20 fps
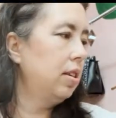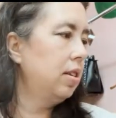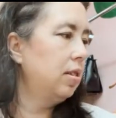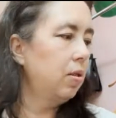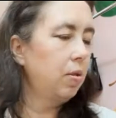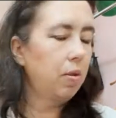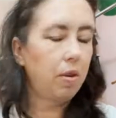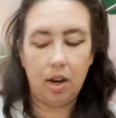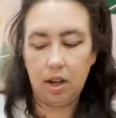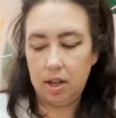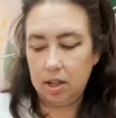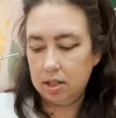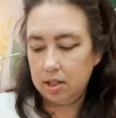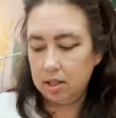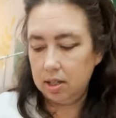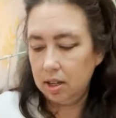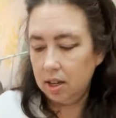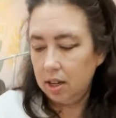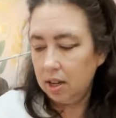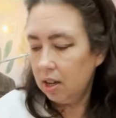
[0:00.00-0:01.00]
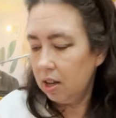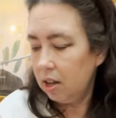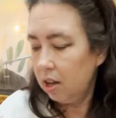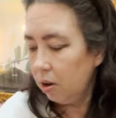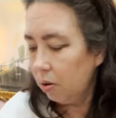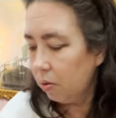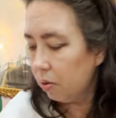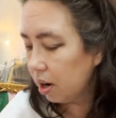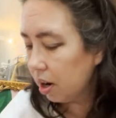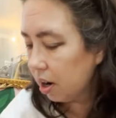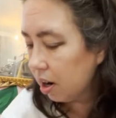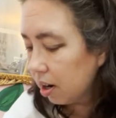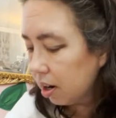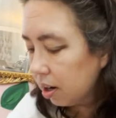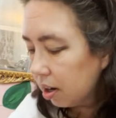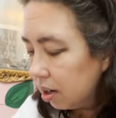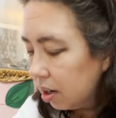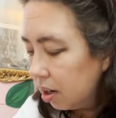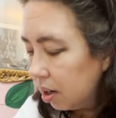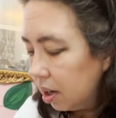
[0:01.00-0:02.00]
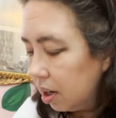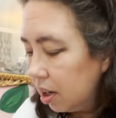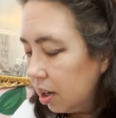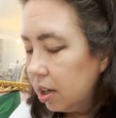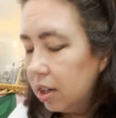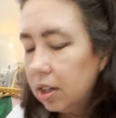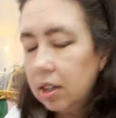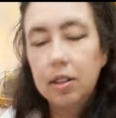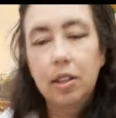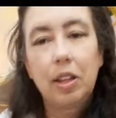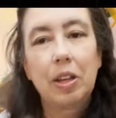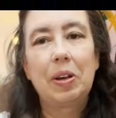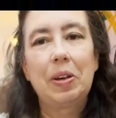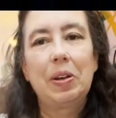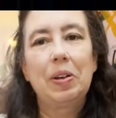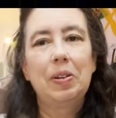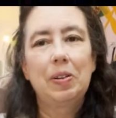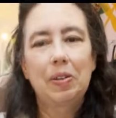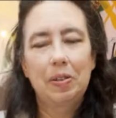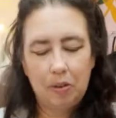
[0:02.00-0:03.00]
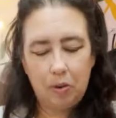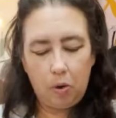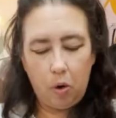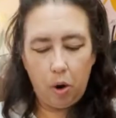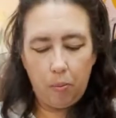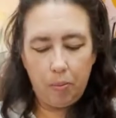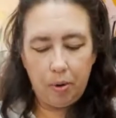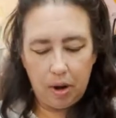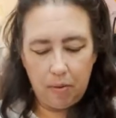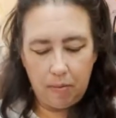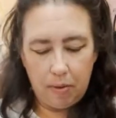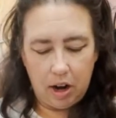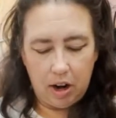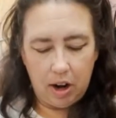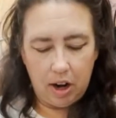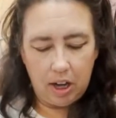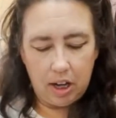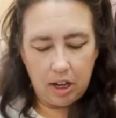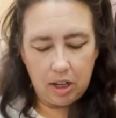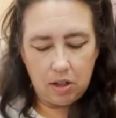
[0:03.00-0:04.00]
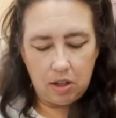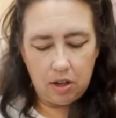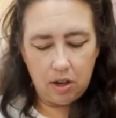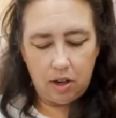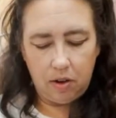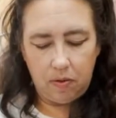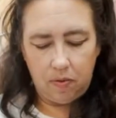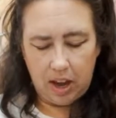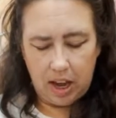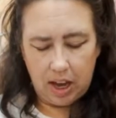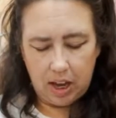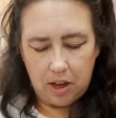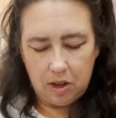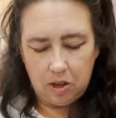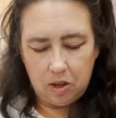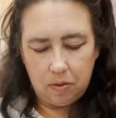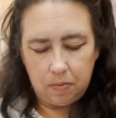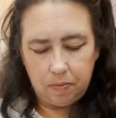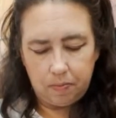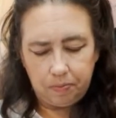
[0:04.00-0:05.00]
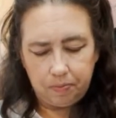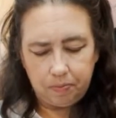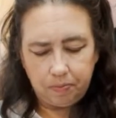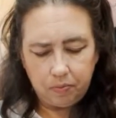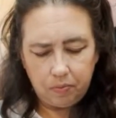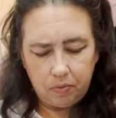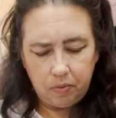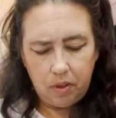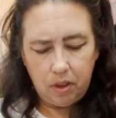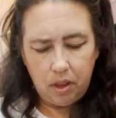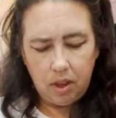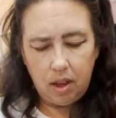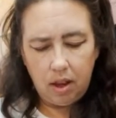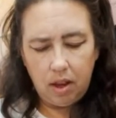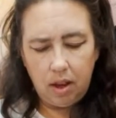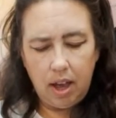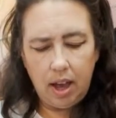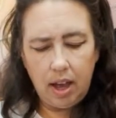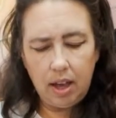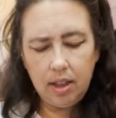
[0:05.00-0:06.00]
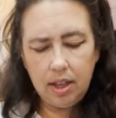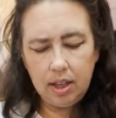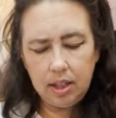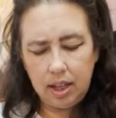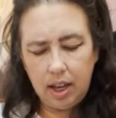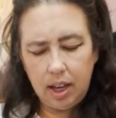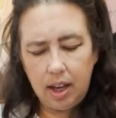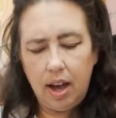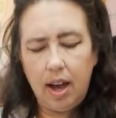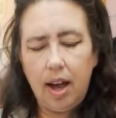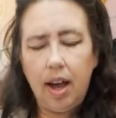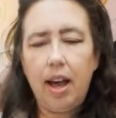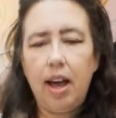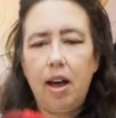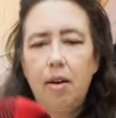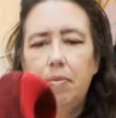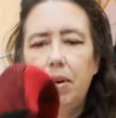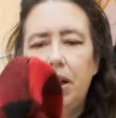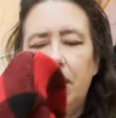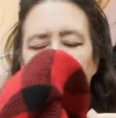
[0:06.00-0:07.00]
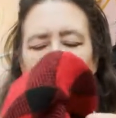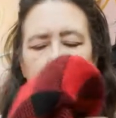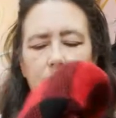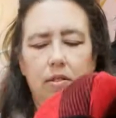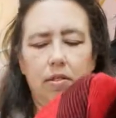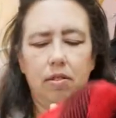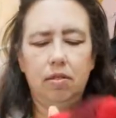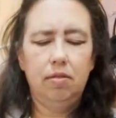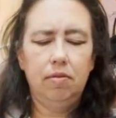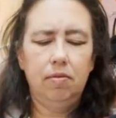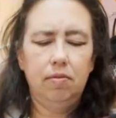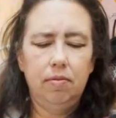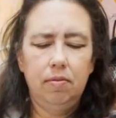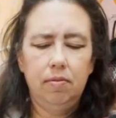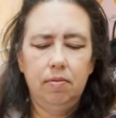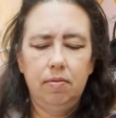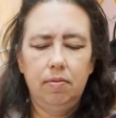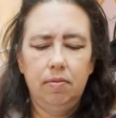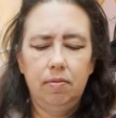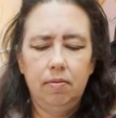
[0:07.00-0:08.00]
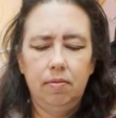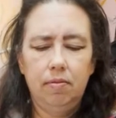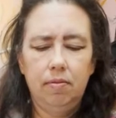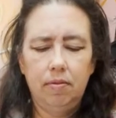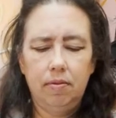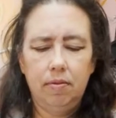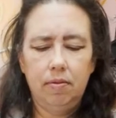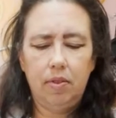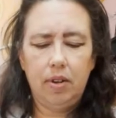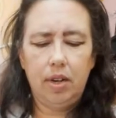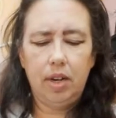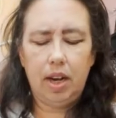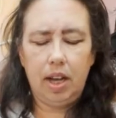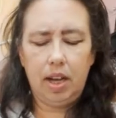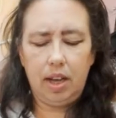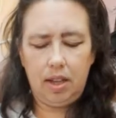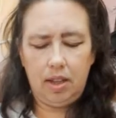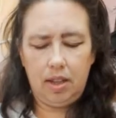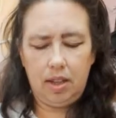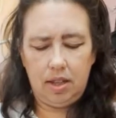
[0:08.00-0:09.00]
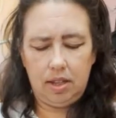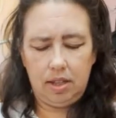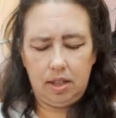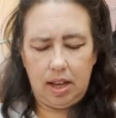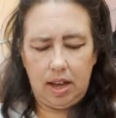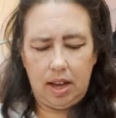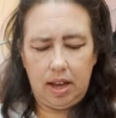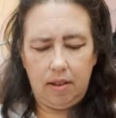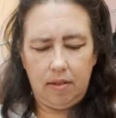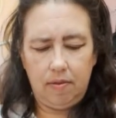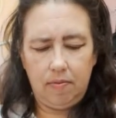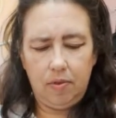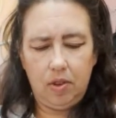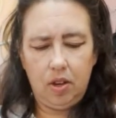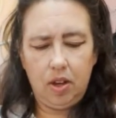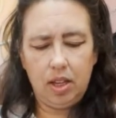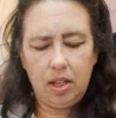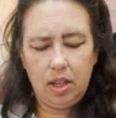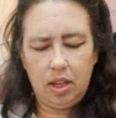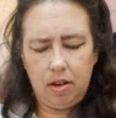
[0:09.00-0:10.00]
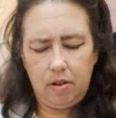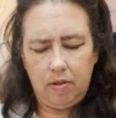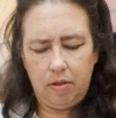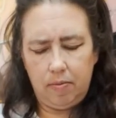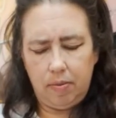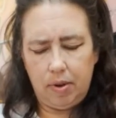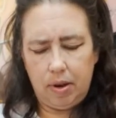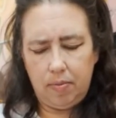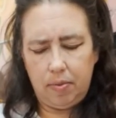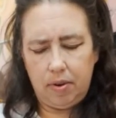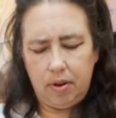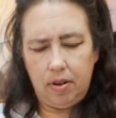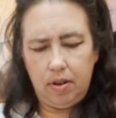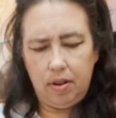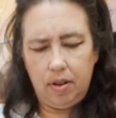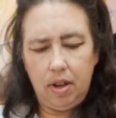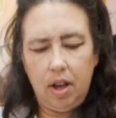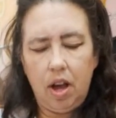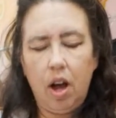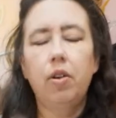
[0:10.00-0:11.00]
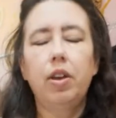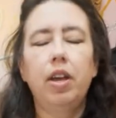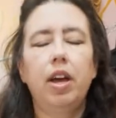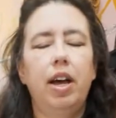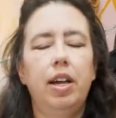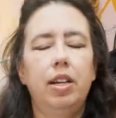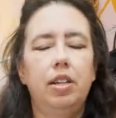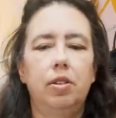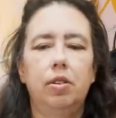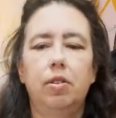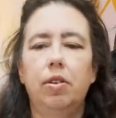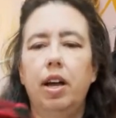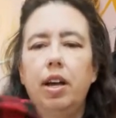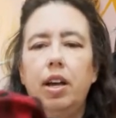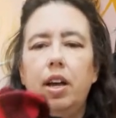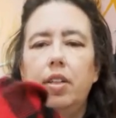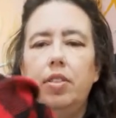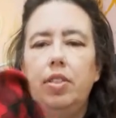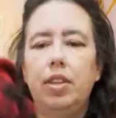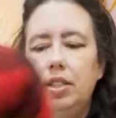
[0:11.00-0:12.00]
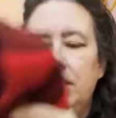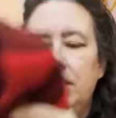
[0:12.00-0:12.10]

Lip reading: stories where the corporate America took advantage. Okay, this I got at my little, where did I get this at? You guys, I don't remember. Oh yeah, I do. I got this